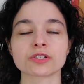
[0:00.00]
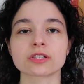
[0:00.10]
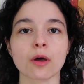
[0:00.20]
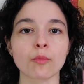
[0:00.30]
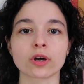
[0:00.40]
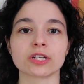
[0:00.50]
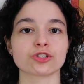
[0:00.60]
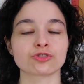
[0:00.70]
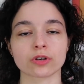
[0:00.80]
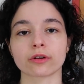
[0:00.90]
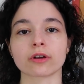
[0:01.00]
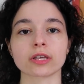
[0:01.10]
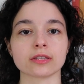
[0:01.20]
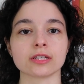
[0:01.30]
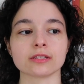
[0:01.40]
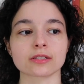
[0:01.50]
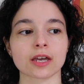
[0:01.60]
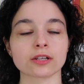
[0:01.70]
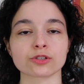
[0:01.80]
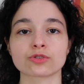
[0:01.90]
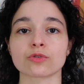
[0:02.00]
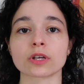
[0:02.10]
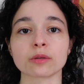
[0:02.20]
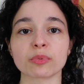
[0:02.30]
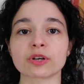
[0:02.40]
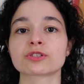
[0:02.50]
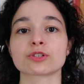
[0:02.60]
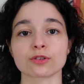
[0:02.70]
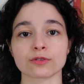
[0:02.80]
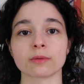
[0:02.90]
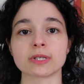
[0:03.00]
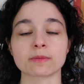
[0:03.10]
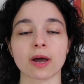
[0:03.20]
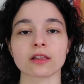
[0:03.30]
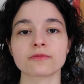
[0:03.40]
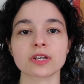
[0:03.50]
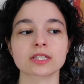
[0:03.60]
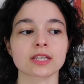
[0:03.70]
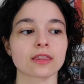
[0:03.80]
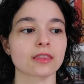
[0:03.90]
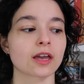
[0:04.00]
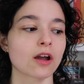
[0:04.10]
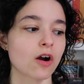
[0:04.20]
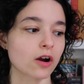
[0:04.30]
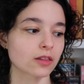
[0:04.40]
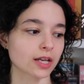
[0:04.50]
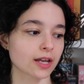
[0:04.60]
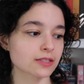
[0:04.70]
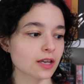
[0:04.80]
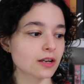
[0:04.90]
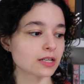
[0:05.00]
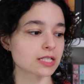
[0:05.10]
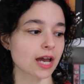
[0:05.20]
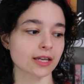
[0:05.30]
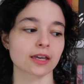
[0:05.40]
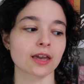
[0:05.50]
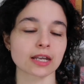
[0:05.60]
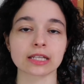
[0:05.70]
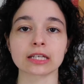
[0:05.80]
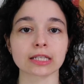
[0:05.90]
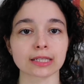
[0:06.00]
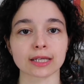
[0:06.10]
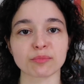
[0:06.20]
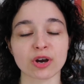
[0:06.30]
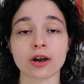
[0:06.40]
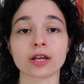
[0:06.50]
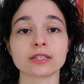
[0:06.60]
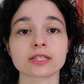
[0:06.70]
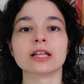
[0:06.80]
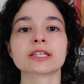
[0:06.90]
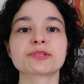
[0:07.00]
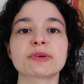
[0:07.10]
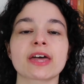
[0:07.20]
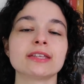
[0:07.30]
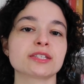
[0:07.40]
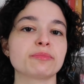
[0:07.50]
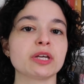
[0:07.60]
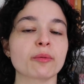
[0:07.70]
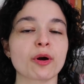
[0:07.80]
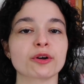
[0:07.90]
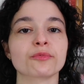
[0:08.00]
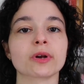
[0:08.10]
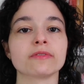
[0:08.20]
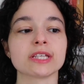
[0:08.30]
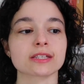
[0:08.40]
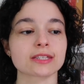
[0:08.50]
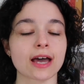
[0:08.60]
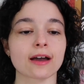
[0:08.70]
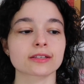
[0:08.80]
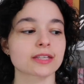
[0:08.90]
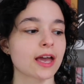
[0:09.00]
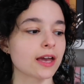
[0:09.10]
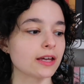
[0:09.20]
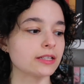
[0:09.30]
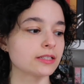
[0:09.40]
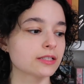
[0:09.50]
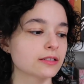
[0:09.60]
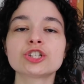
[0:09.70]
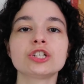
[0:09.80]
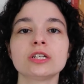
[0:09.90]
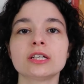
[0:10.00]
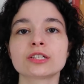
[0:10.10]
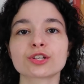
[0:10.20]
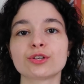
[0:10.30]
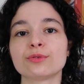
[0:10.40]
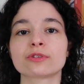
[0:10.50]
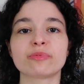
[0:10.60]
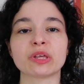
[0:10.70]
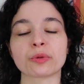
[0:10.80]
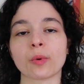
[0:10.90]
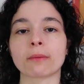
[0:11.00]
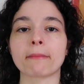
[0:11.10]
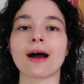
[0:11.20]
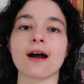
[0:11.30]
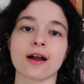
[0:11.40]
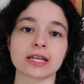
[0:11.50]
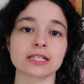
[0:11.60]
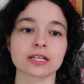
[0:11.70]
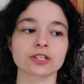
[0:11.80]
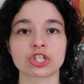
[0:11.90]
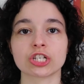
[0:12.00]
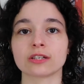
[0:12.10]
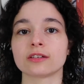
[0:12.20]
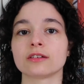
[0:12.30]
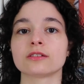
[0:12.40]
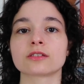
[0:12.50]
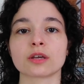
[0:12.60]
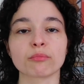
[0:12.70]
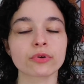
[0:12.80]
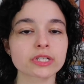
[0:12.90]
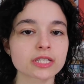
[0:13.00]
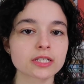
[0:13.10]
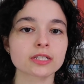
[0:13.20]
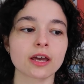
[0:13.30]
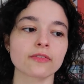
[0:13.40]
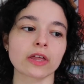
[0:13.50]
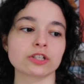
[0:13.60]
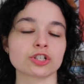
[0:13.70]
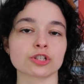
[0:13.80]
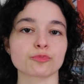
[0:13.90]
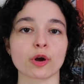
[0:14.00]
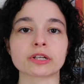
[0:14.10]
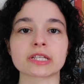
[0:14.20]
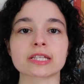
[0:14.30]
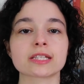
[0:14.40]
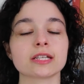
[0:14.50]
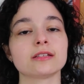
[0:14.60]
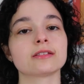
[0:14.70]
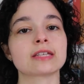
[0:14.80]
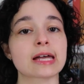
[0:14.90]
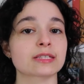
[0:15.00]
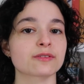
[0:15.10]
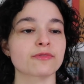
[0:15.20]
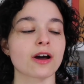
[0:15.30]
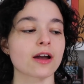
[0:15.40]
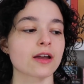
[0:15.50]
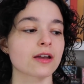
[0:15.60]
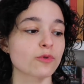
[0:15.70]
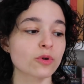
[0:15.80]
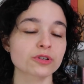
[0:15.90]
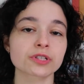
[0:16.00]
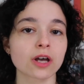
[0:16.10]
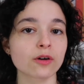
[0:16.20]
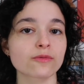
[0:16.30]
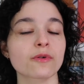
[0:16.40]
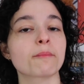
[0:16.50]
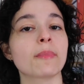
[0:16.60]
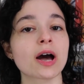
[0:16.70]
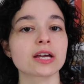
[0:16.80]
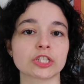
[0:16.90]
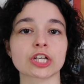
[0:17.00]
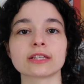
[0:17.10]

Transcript: someone is triggering these and destroying the books to turn them into maleficts and they are, like I said, attacking and killing librarians. Elizabeth ends up being part of one of these attacks and she she is accused of being the one behind it. She is imprisoned and then she is brought into the city to testify for herself, but she